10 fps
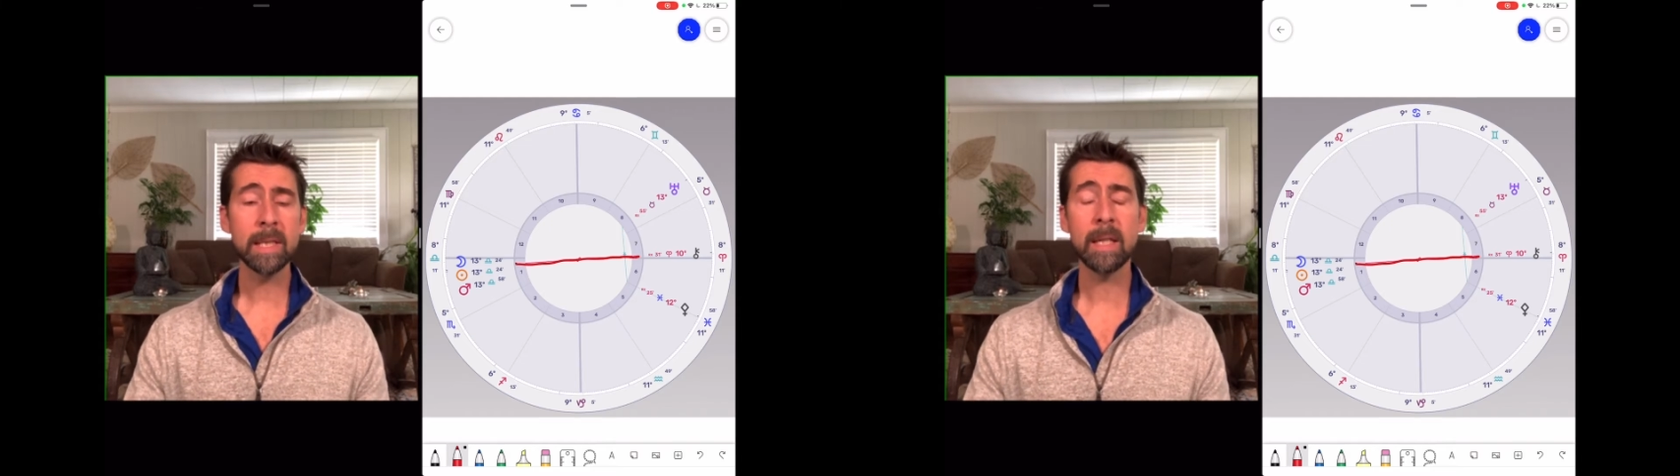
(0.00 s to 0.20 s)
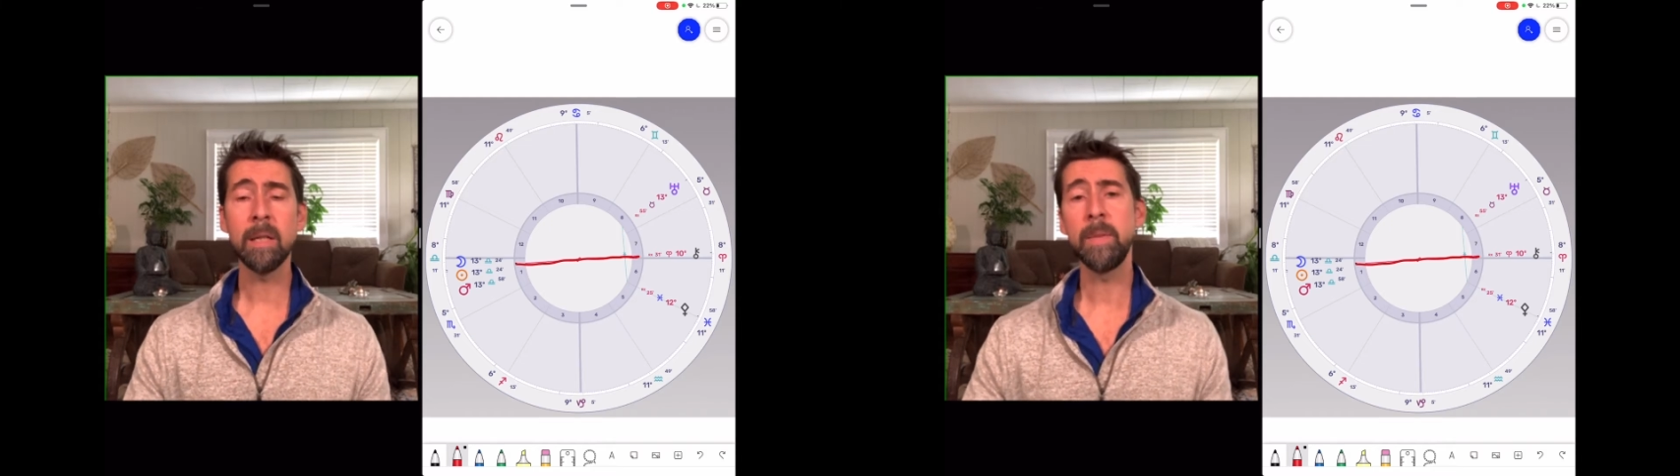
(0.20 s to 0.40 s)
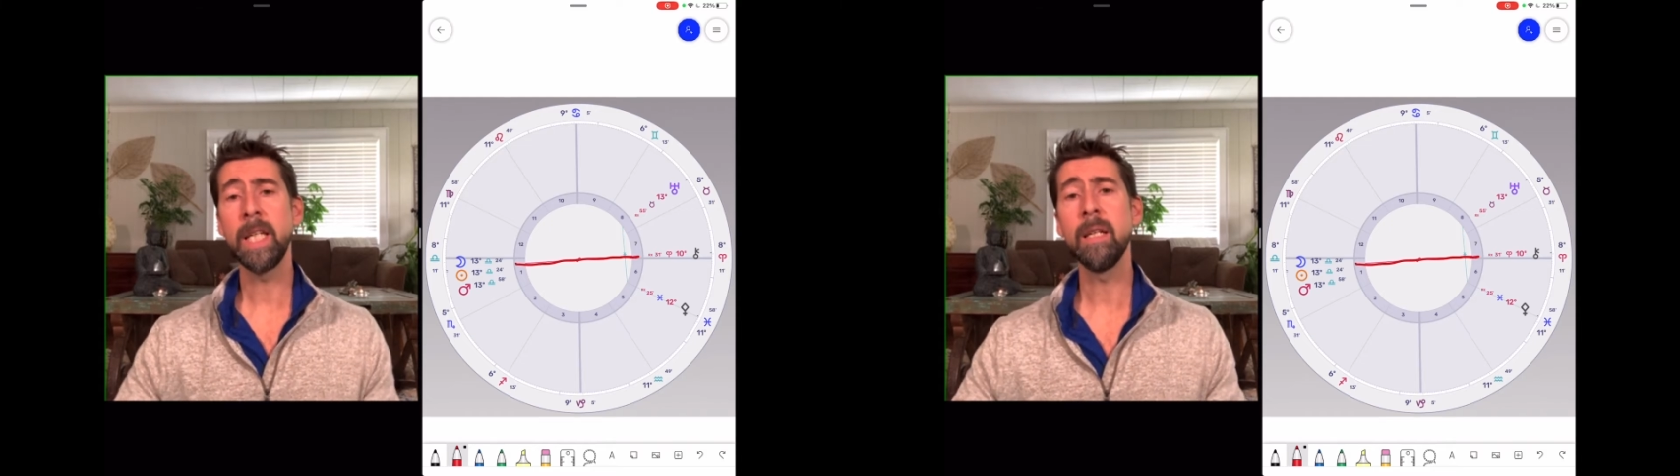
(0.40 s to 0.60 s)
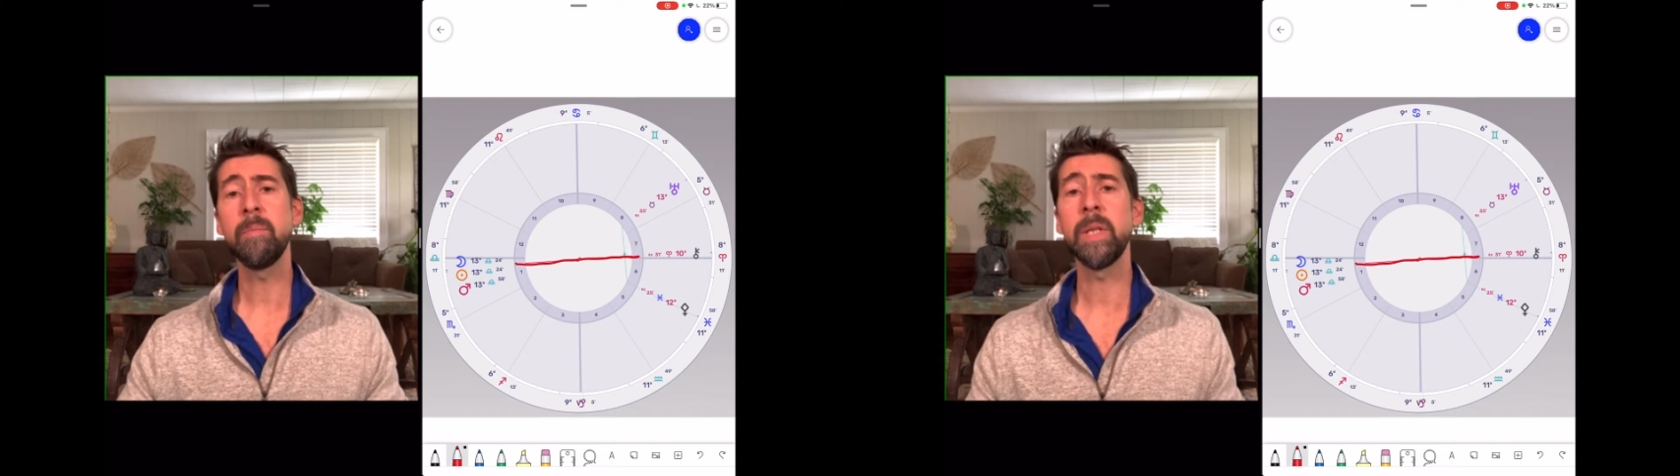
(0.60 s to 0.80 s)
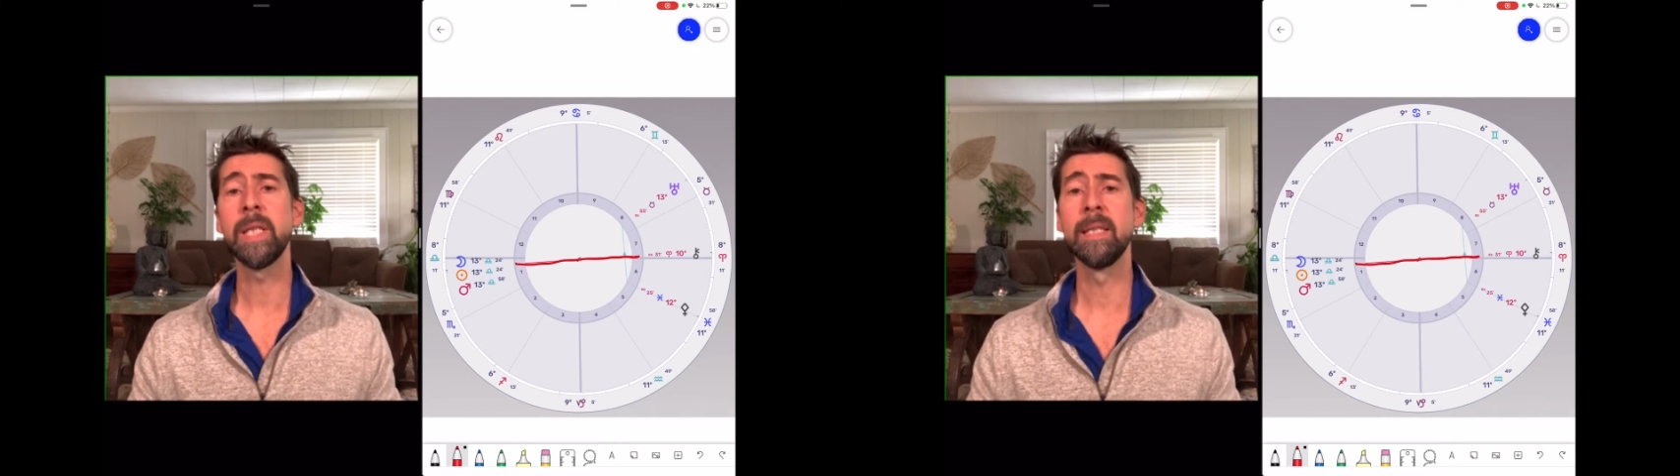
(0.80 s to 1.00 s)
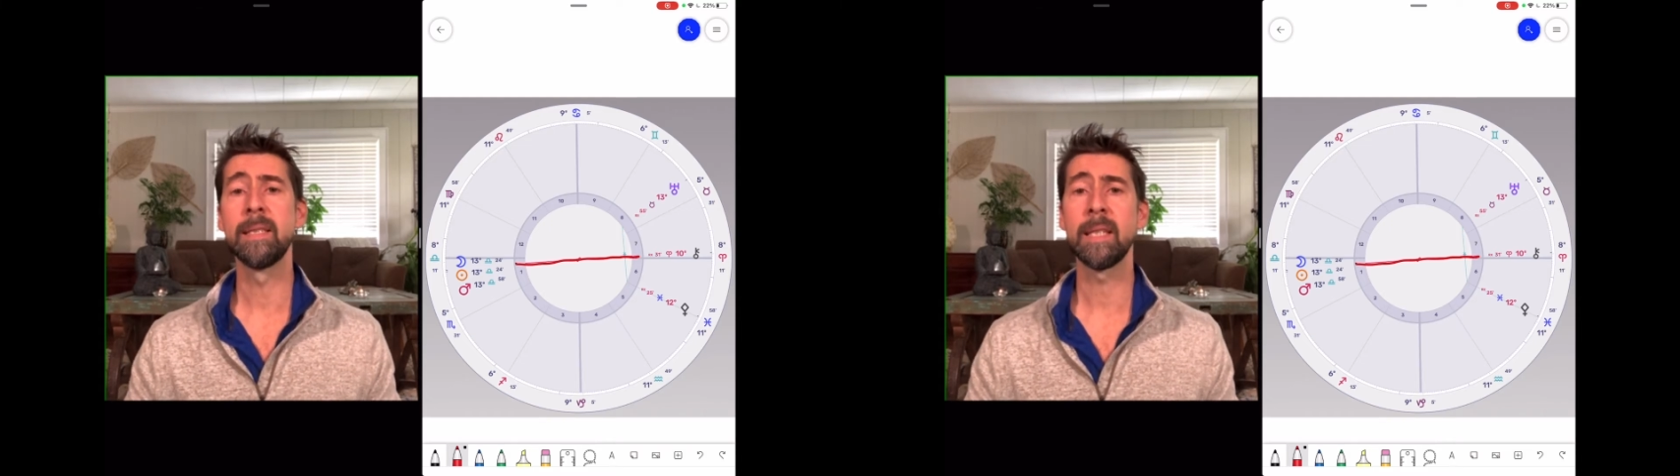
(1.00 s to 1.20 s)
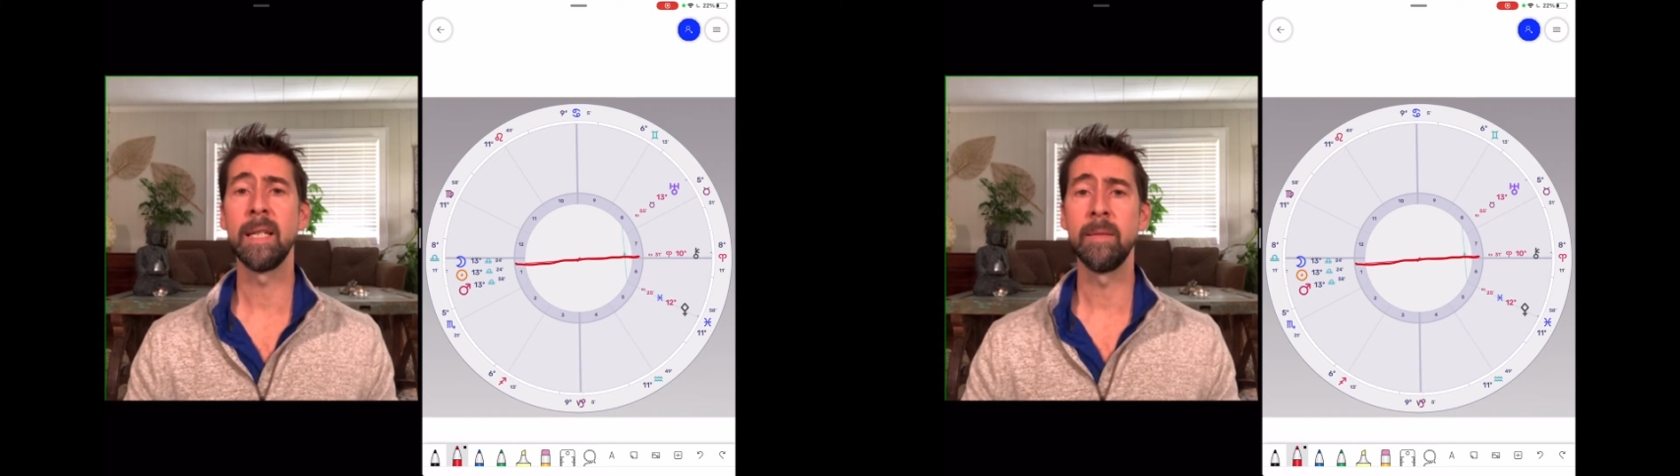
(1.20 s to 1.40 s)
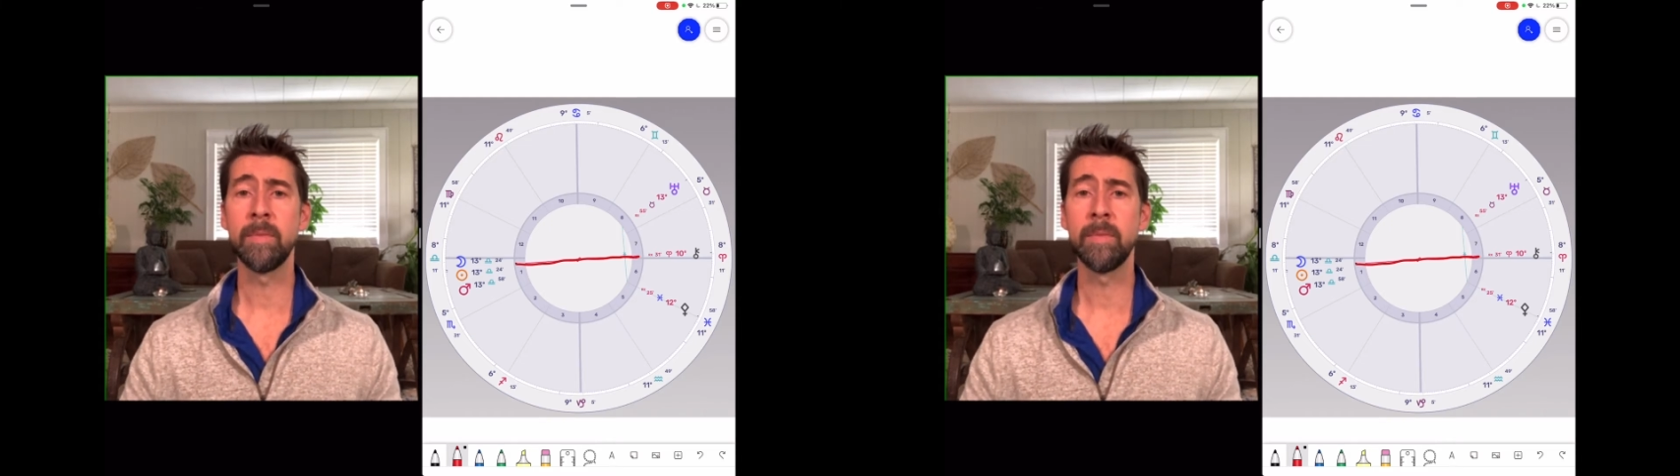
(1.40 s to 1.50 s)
coming up at this time